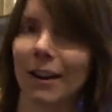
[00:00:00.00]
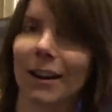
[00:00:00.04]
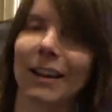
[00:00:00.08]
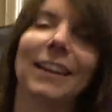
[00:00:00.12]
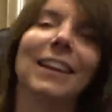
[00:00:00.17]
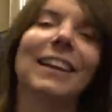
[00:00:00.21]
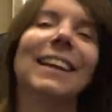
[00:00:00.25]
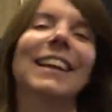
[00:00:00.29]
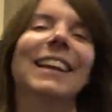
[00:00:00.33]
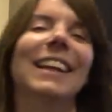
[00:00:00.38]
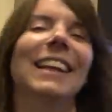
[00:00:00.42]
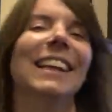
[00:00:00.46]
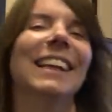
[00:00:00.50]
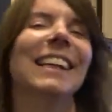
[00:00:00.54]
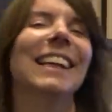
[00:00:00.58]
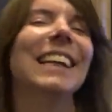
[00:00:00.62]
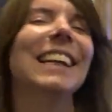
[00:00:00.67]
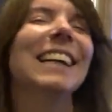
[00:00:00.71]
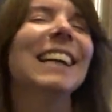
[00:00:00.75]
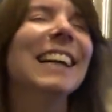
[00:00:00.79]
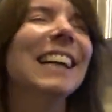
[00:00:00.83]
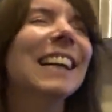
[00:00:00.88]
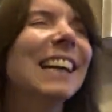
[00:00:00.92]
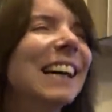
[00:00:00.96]

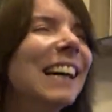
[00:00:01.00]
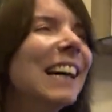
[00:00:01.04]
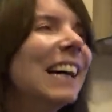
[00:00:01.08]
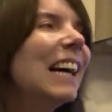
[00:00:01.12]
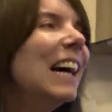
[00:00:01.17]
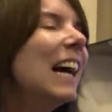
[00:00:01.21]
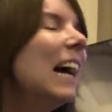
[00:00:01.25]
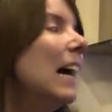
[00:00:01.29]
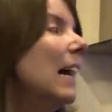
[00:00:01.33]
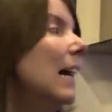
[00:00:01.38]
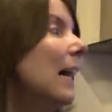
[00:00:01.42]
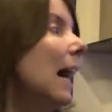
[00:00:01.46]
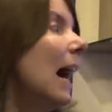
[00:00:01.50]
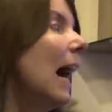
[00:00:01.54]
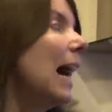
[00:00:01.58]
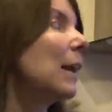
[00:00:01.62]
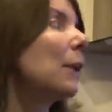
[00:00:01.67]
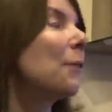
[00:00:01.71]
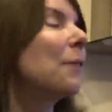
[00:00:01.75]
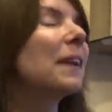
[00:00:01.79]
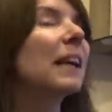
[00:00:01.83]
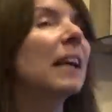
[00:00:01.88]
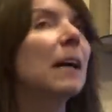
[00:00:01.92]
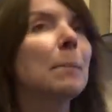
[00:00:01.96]
I
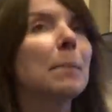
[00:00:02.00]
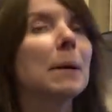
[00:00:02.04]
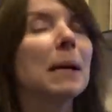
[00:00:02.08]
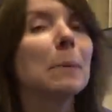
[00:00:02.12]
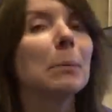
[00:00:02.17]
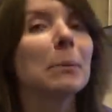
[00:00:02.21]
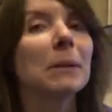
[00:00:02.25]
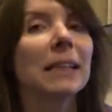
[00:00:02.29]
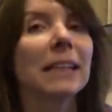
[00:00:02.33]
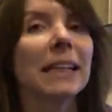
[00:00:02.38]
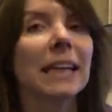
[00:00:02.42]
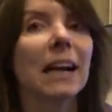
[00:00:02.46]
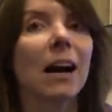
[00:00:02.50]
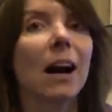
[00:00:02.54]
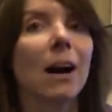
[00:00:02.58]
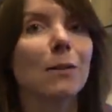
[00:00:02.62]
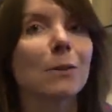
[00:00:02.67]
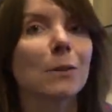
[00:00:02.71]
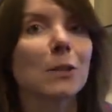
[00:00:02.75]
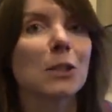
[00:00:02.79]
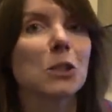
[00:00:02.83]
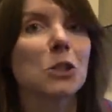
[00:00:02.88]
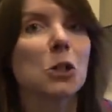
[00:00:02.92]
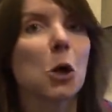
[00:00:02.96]
don't think I'll be able to get all
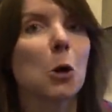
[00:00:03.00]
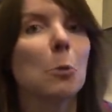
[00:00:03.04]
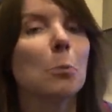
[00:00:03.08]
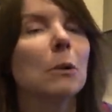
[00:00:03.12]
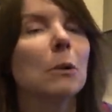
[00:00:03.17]
the snow